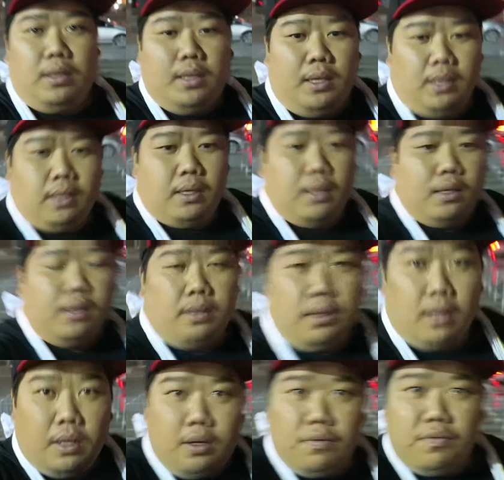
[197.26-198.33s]
yeah,
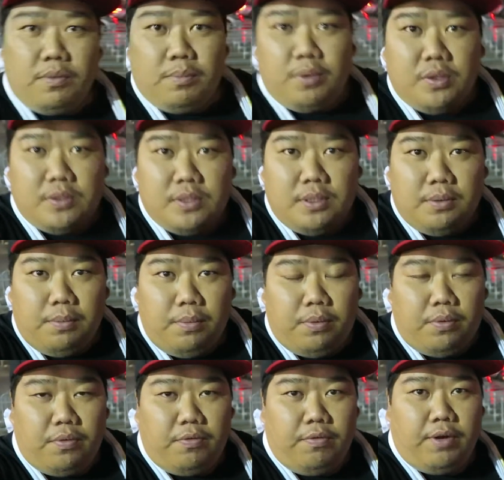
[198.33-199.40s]
Night at the Museum
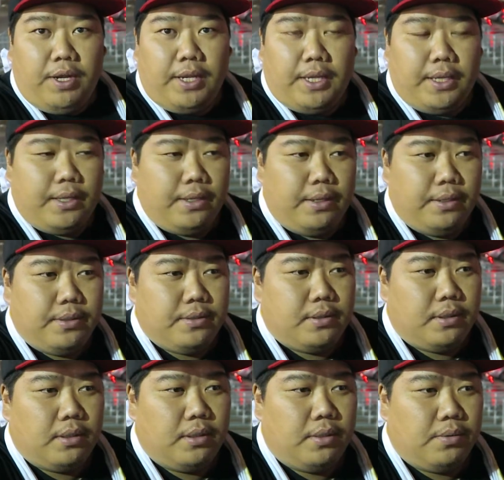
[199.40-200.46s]
three.
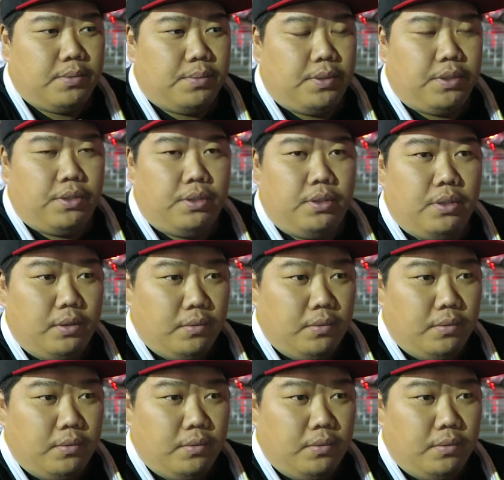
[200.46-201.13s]
So that was pretty good.